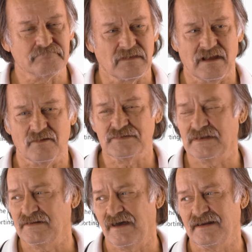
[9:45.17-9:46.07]
How is
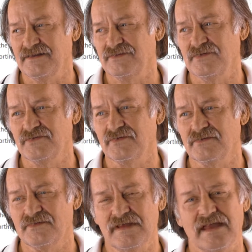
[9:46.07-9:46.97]
that not easy to
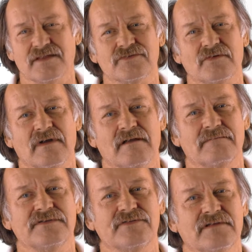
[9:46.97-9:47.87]
understand? So
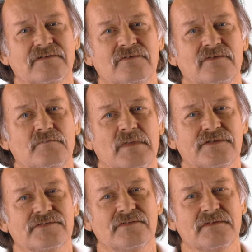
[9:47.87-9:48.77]
every single
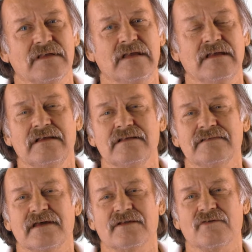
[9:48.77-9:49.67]
muscle
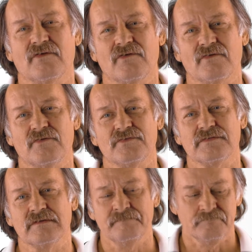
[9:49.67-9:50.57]
that occurs
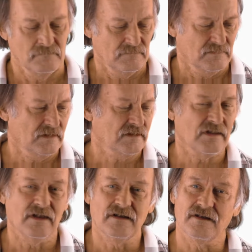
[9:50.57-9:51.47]

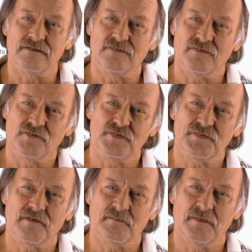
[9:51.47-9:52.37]

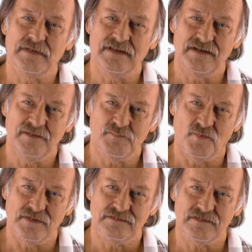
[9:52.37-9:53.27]
from a beginning
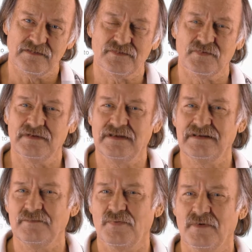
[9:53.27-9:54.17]
point to an
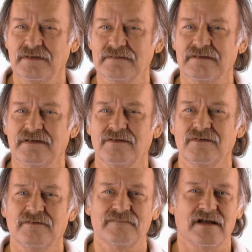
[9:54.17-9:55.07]
ending point, and it
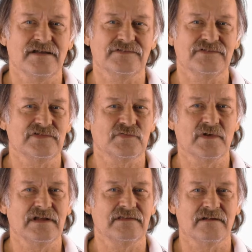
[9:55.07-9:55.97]
finds its
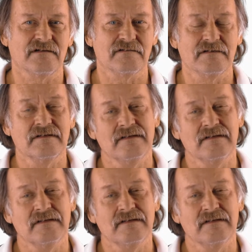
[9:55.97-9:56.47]
way there